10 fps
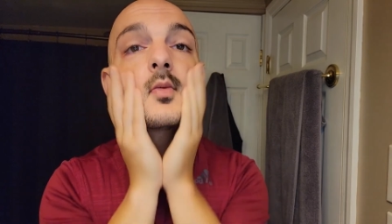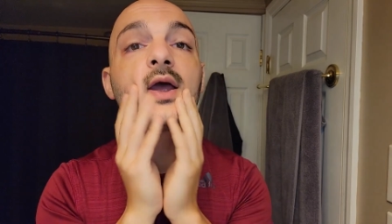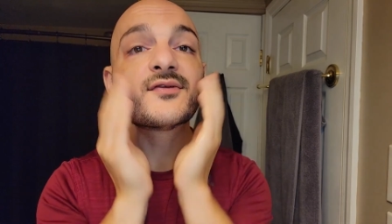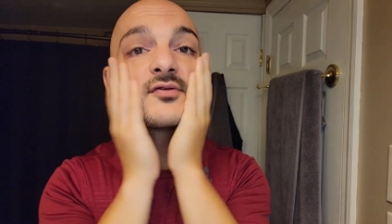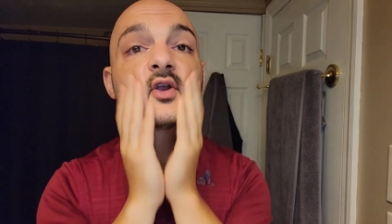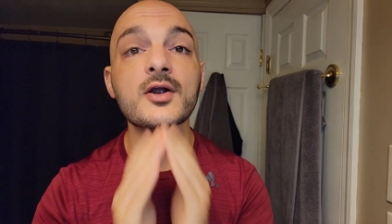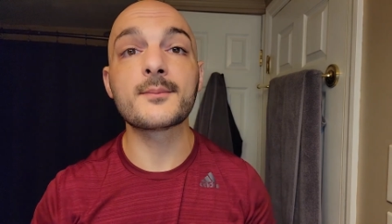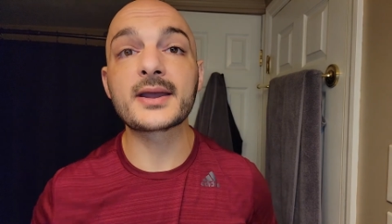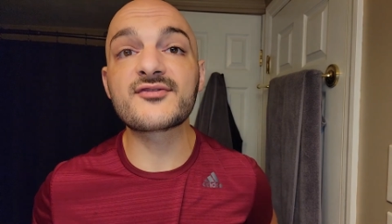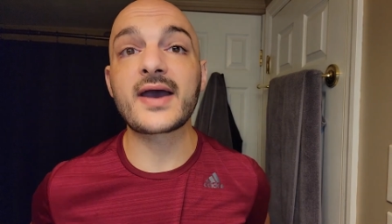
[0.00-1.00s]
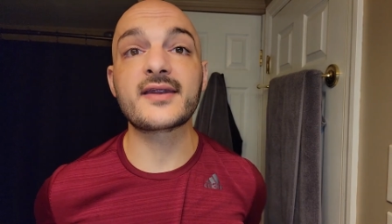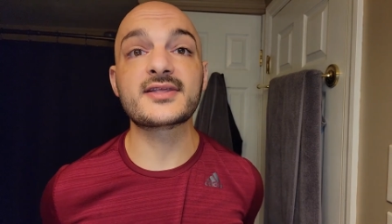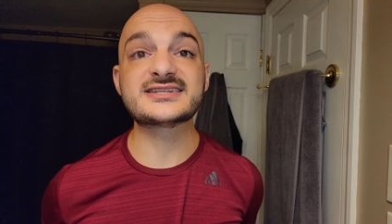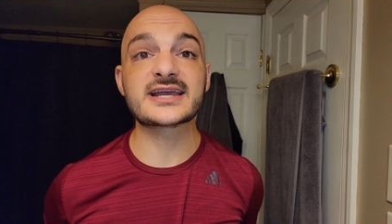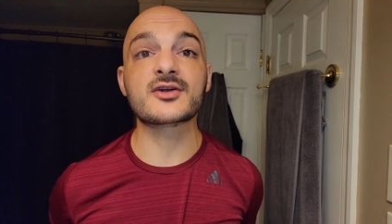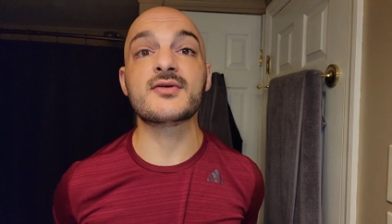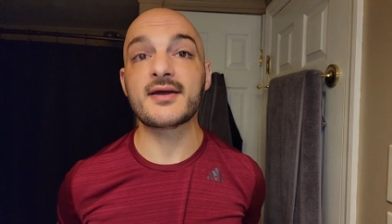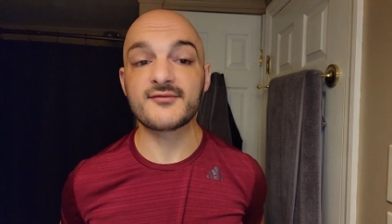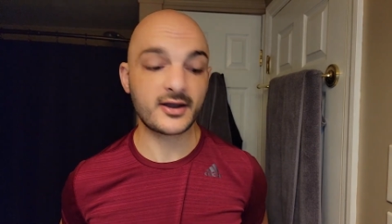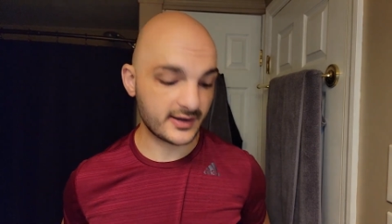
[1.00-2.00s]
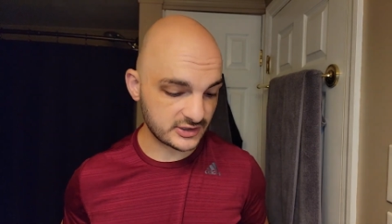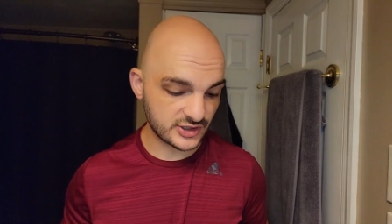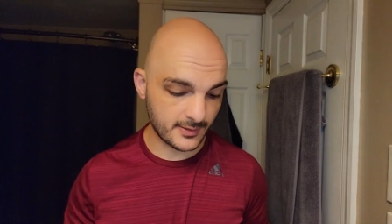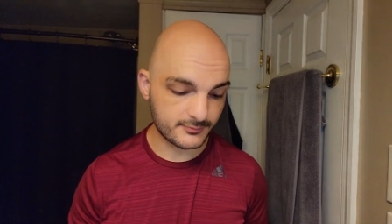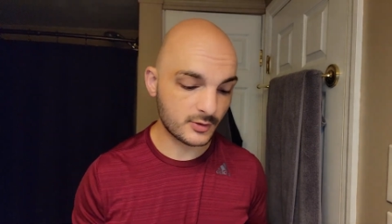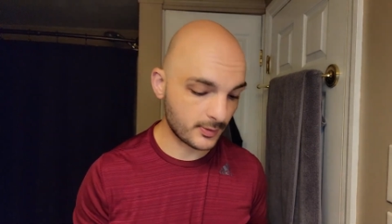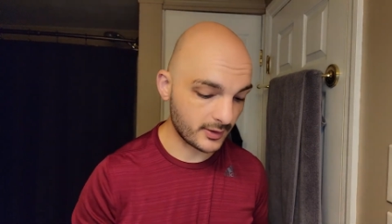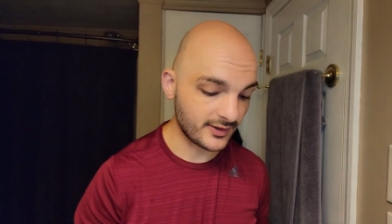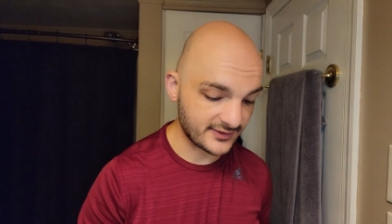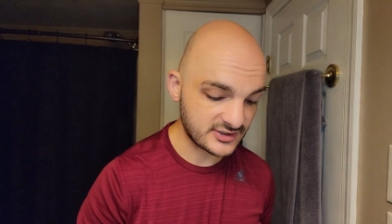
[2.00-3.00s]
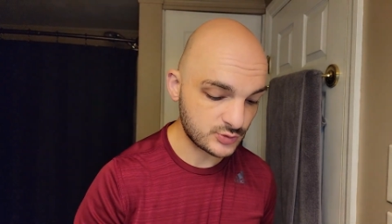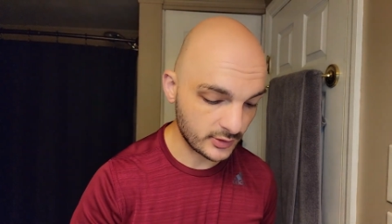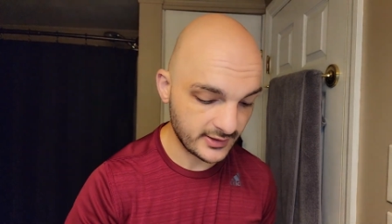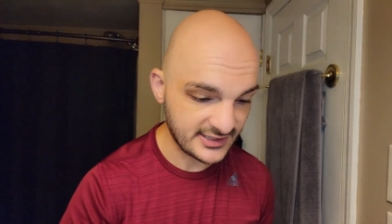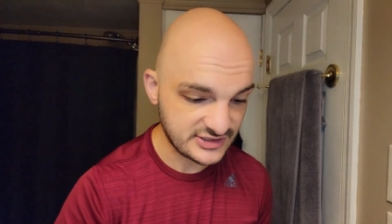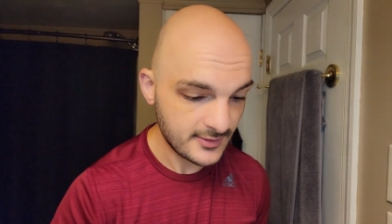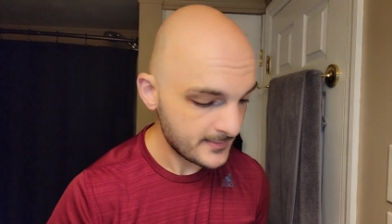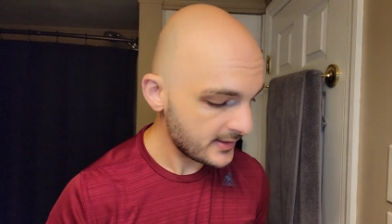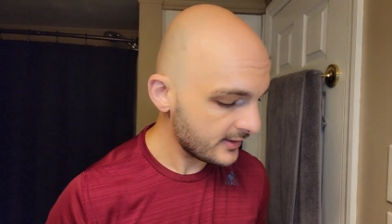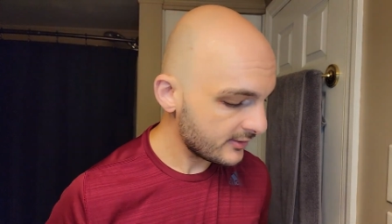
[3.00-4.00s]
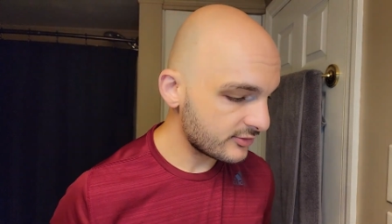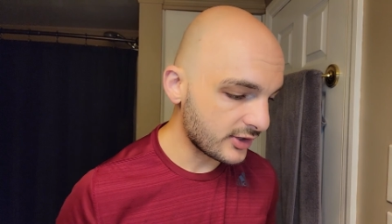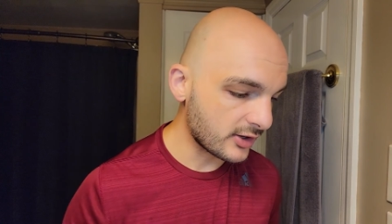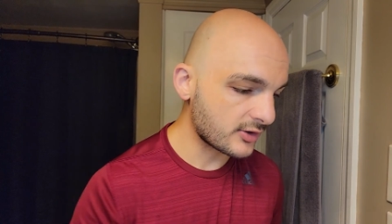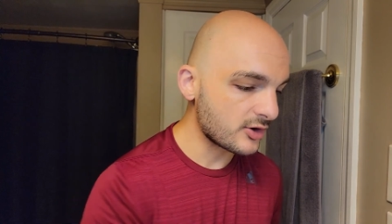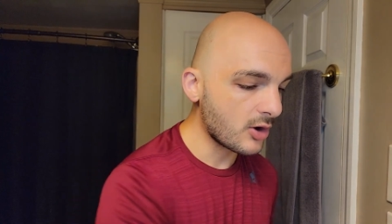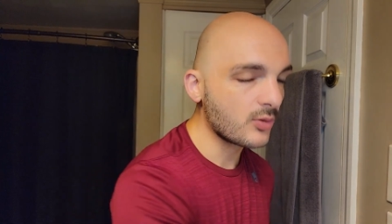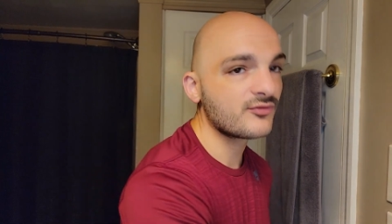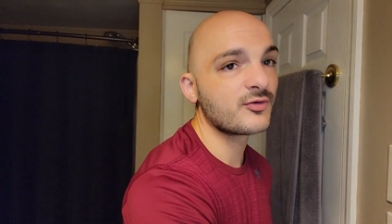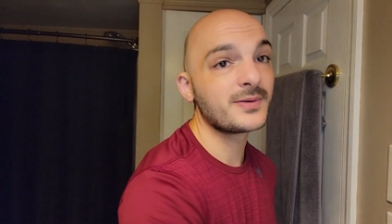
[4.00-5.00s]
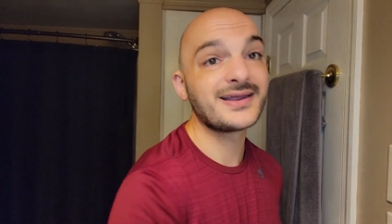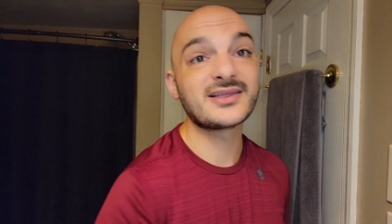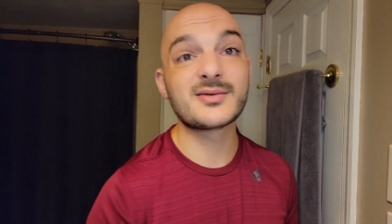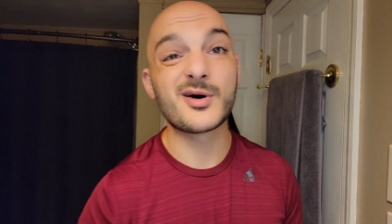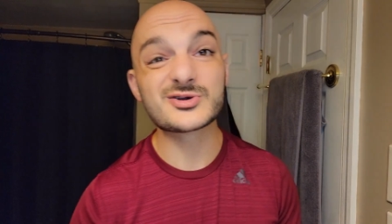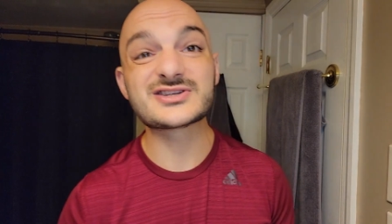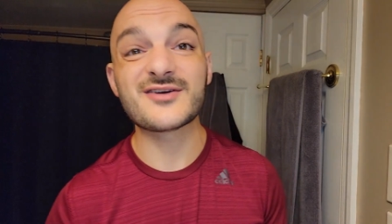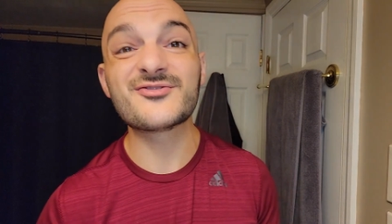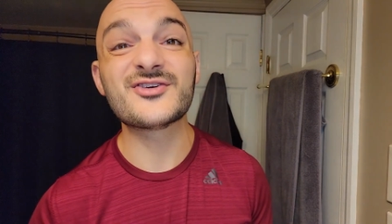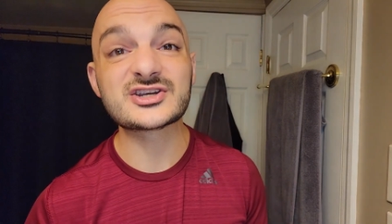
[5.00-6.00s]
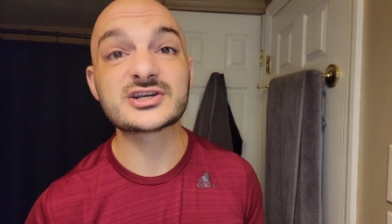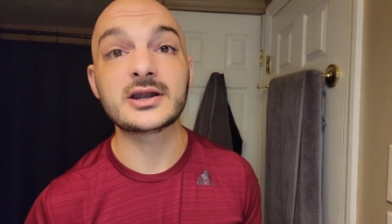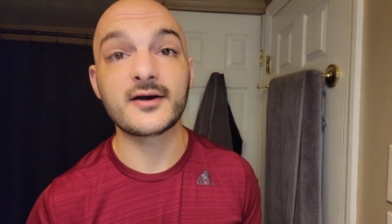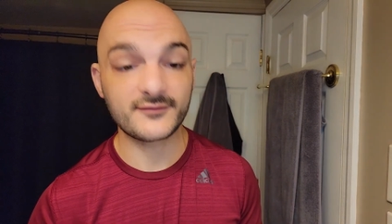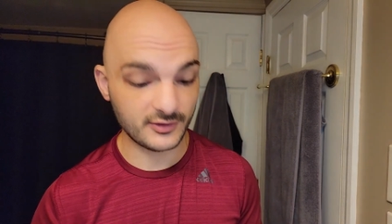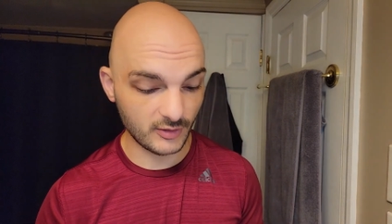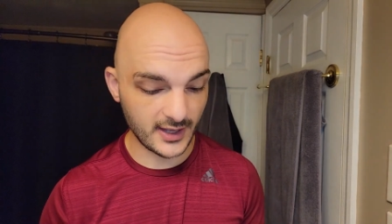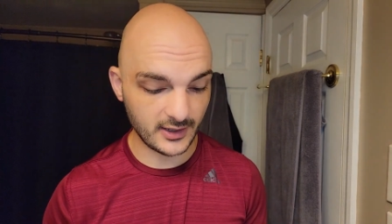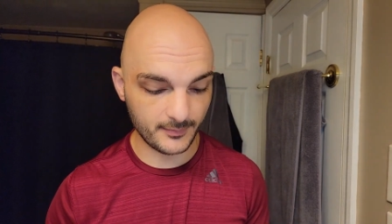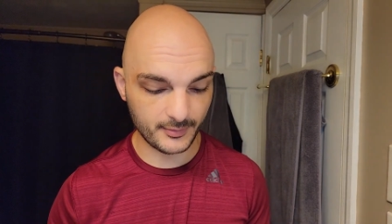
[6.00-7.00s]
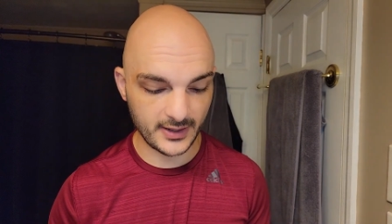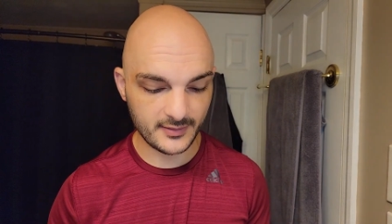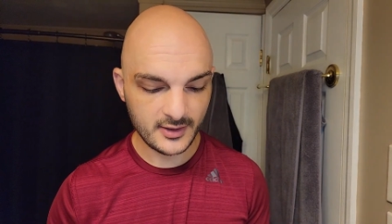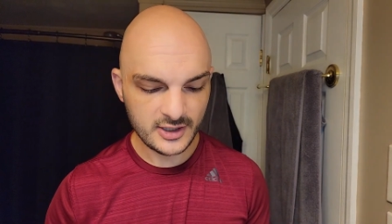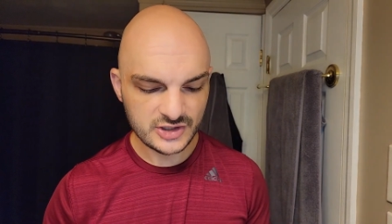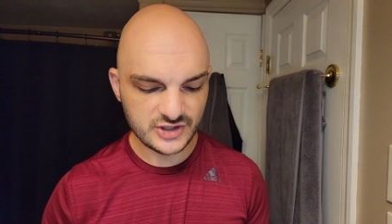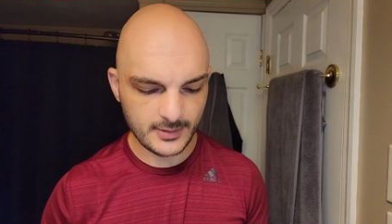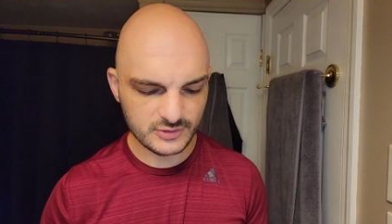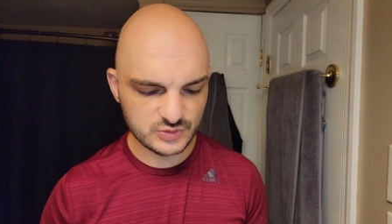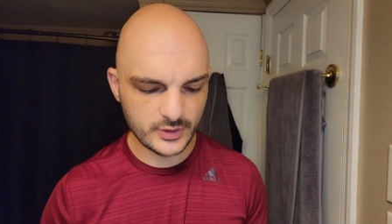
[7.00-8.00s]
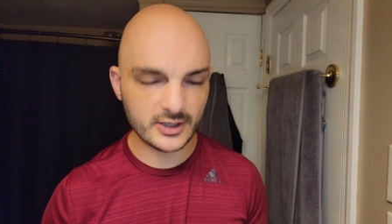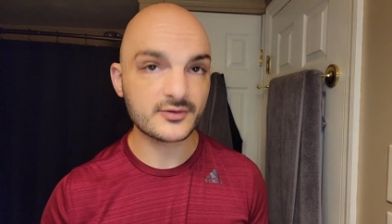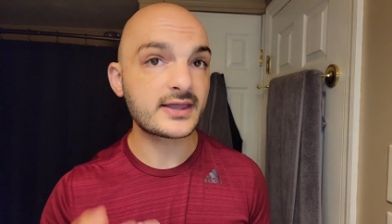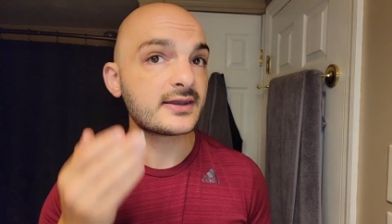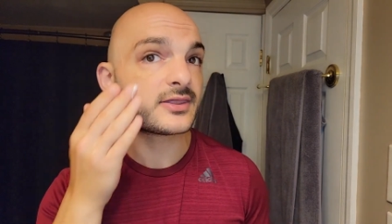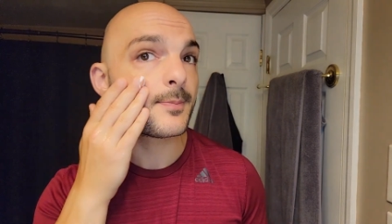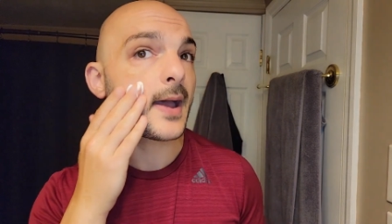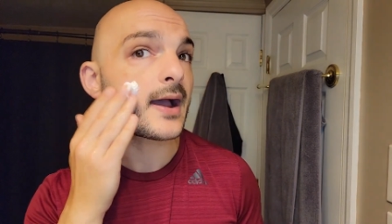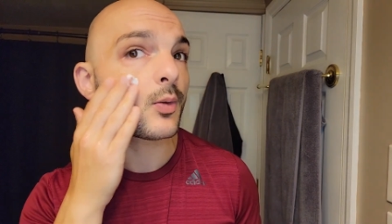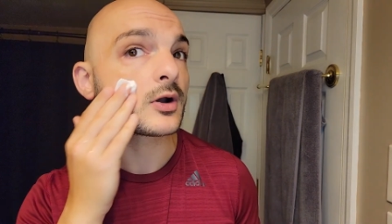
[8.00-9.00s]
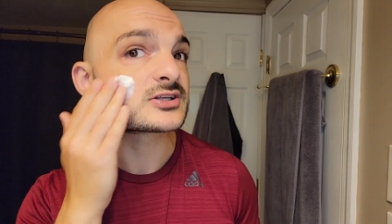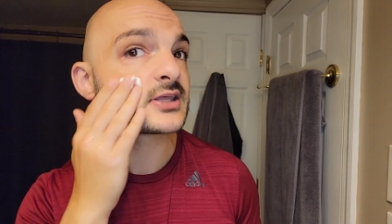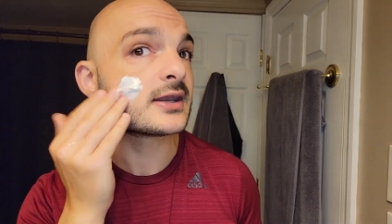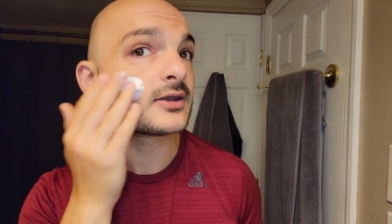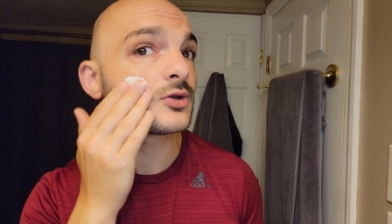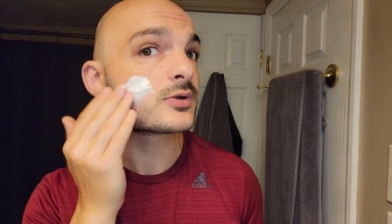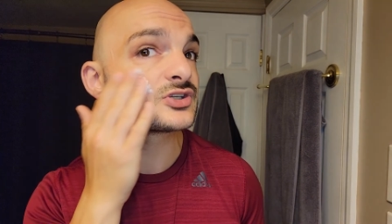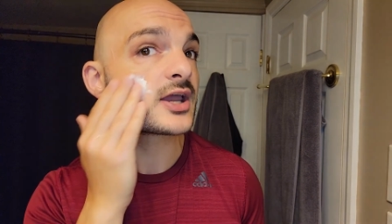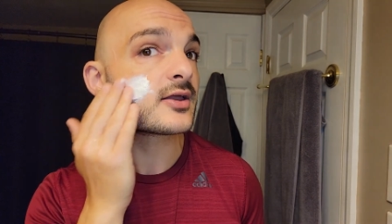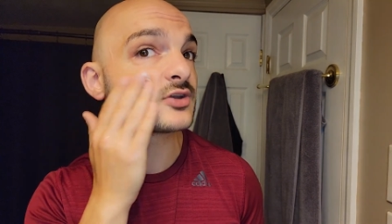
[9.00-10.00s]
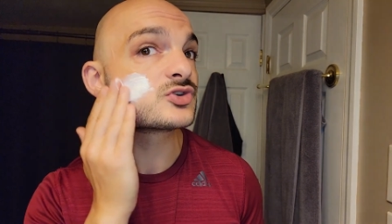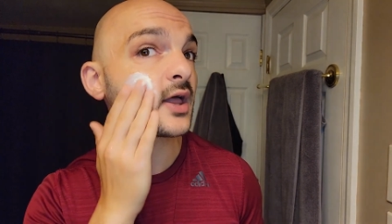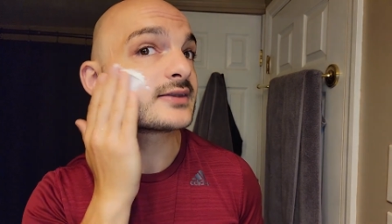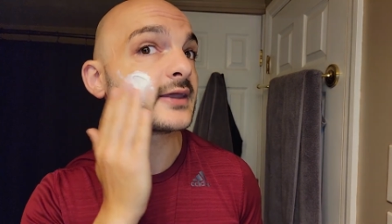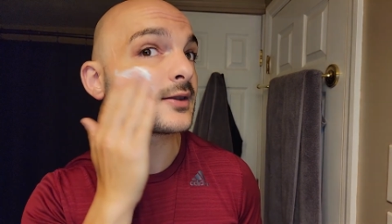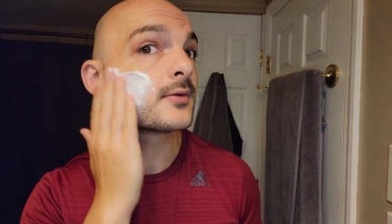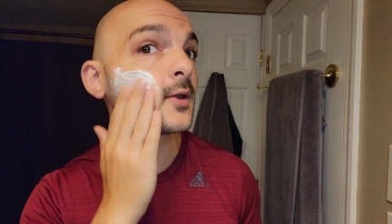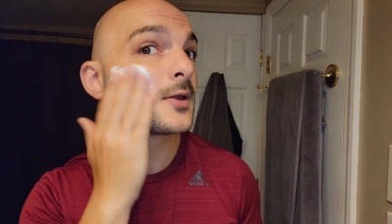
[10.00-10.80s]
If you're a big fan of the cigarette variant, Gem, you'll probably like this one. It's They're known for being the most efficient of the lineup, right? Gem was weird. They did the backwards. They didn't do what Gillette did.